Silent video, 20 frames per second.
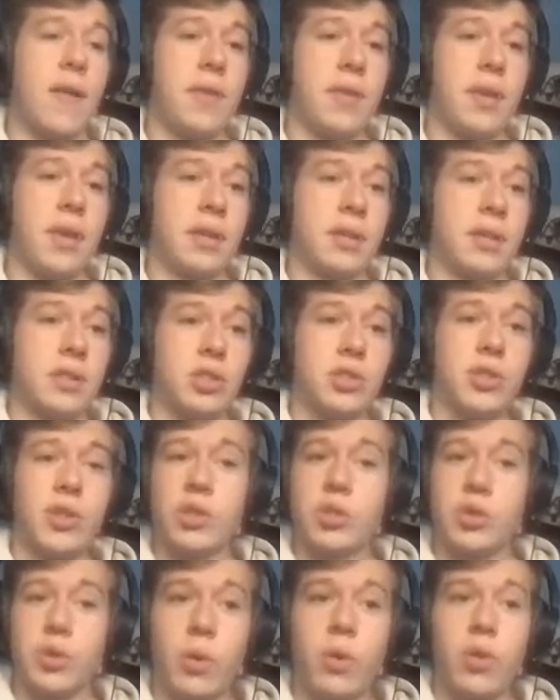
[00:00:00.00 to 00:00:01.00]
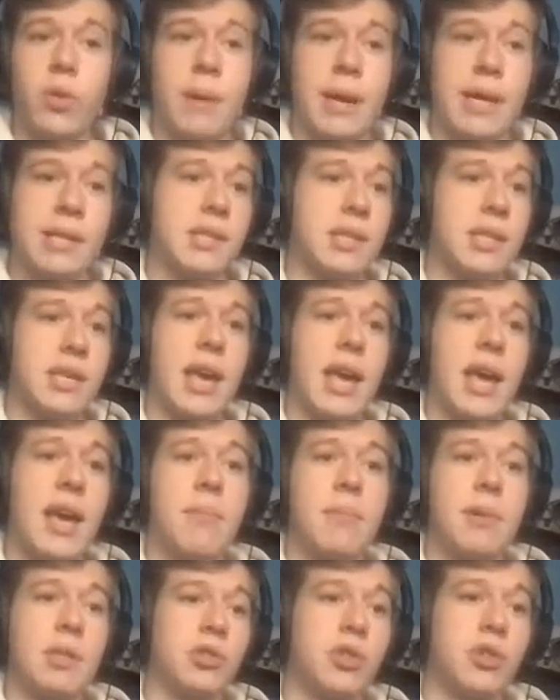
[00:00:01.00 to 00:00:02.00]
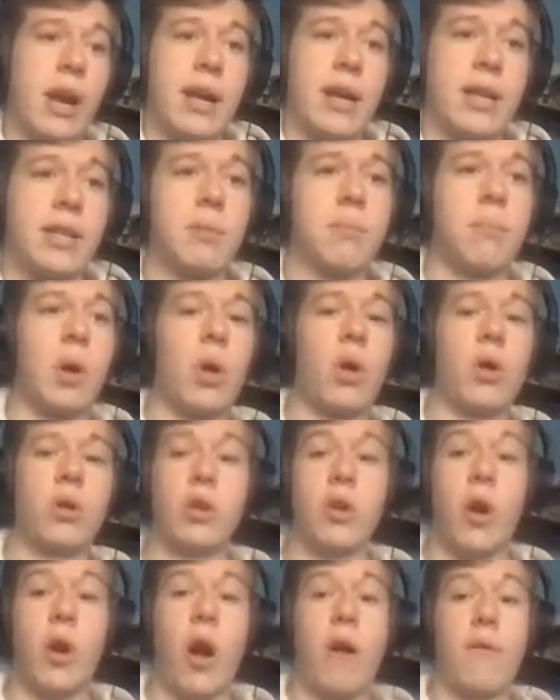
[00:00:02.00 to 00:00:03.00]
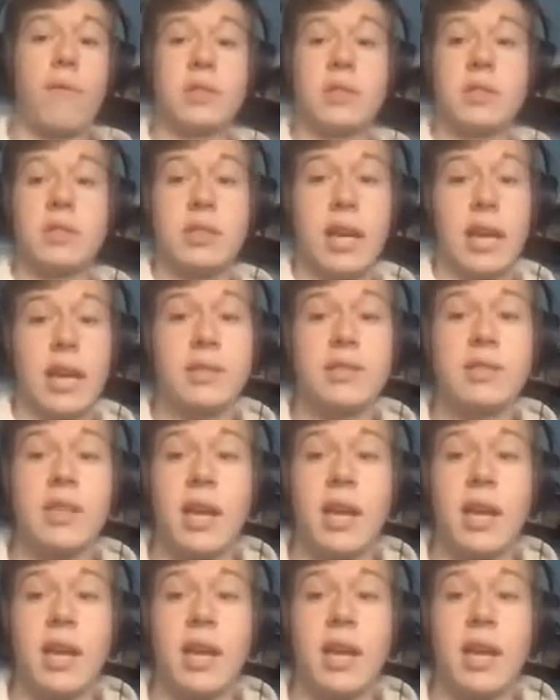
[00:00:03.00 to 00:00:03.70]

and just control the pace of the game and try and get the ball into your offense's hands